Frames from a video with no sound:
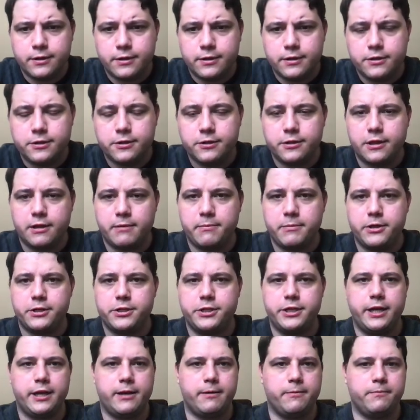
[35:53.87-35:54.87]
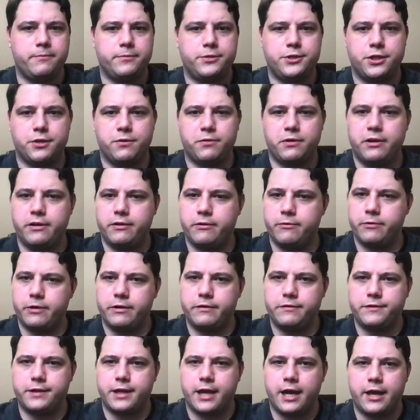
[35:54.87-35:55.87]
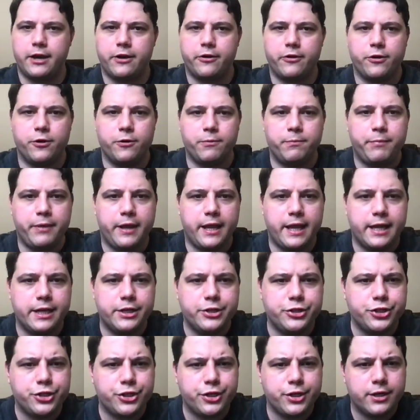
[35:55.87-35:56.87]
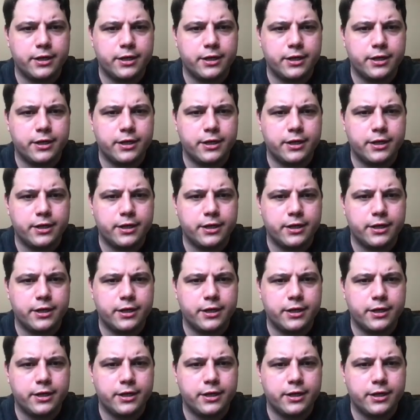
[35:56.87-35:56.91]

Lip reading: do that much? Yep. So we've got our home page